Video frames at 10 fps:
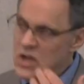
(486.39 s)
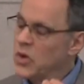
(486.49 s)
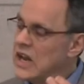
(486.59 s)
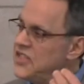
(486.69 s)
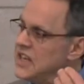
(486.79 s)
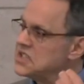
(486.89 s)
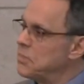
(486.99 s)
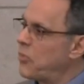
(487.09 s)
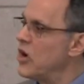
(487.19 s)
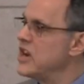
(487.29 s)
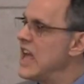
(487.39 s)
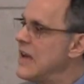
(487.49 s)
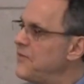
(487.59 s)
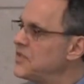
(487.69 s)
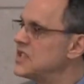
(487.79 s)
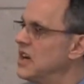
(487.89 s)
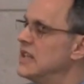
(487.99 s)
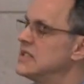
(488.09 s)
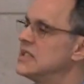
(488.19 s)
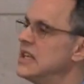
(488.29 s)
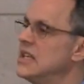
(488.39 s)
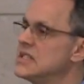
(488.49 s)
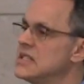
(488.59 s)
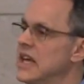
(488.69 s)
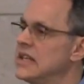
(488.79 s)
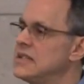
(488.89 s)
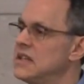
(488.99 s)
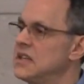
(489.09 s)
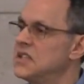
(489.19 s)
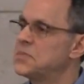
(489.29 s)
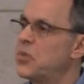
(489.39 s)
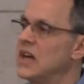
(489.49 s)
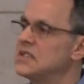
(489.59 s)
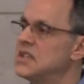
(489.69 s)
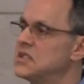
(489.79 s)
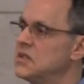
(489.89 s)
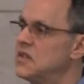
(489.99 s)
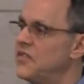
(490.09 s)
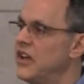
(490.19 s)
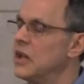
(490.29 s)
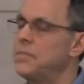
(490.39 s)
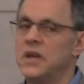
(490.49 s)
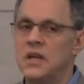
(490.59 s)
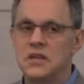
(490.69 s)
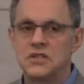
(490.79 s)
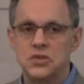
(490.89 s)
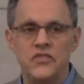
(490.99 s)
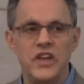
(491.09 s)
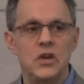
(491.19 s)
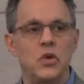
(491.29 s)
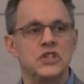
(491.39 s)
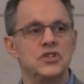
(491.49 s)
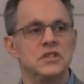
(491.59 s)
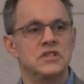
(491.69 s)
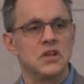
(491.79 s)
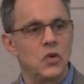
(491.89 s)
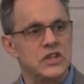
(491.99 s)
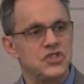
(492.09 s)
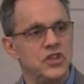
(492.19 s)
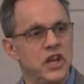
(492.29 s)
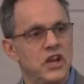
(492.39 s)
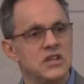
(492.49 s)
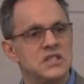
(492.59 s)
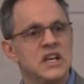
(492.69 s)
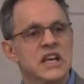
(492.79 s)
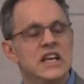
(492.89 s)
What I think is important to emphasize is that this process of developing survey questions and questionnaires